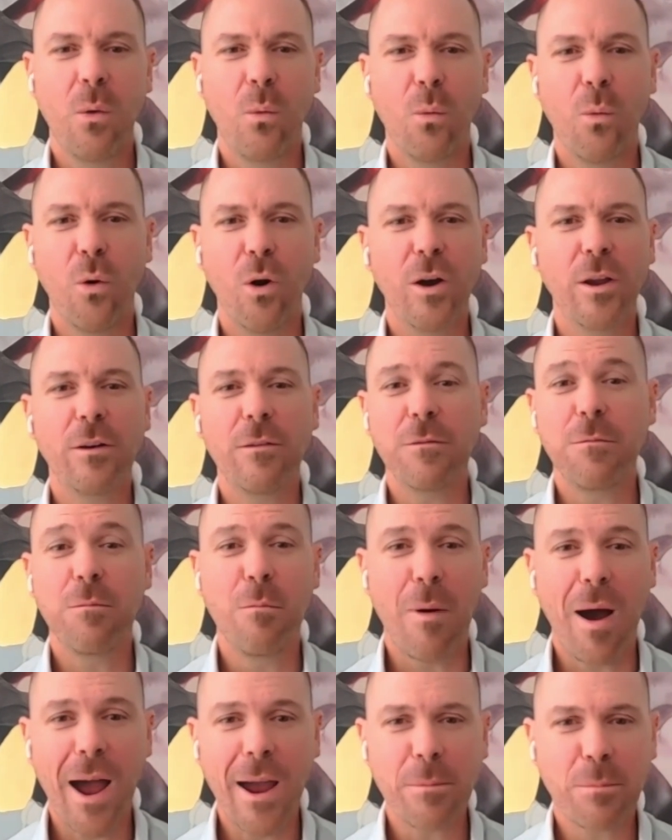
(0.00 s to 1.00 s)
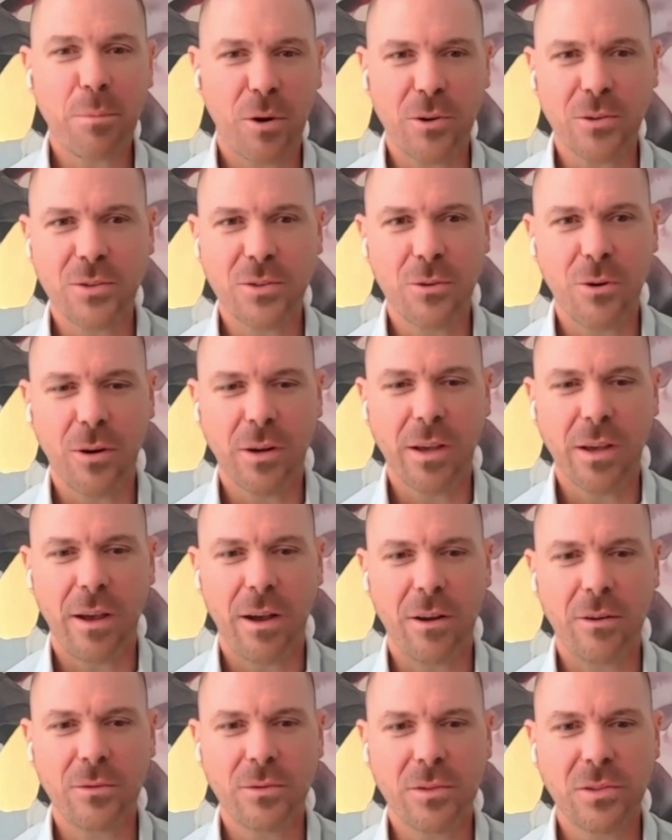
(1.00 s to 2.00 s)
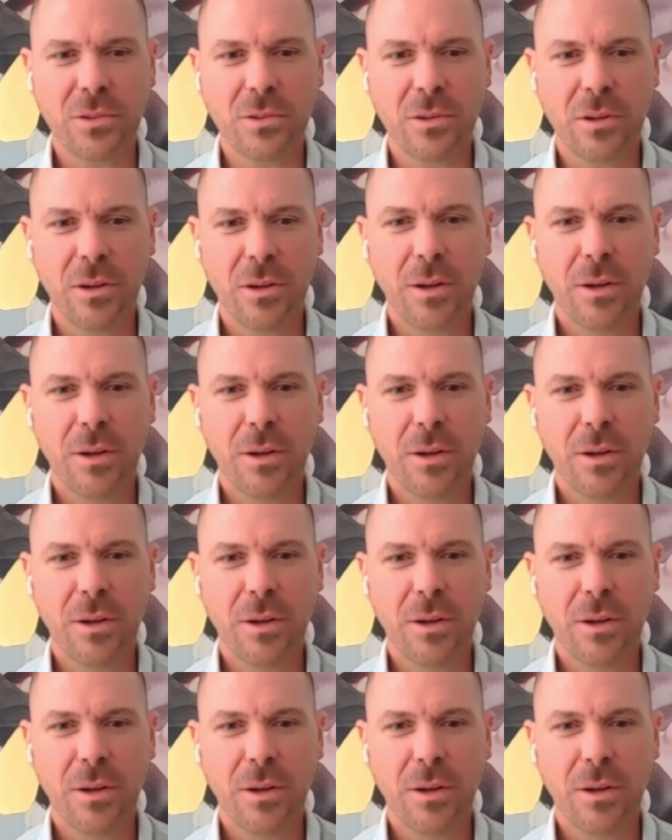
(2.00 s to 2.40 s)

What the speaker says: one of my personal accounts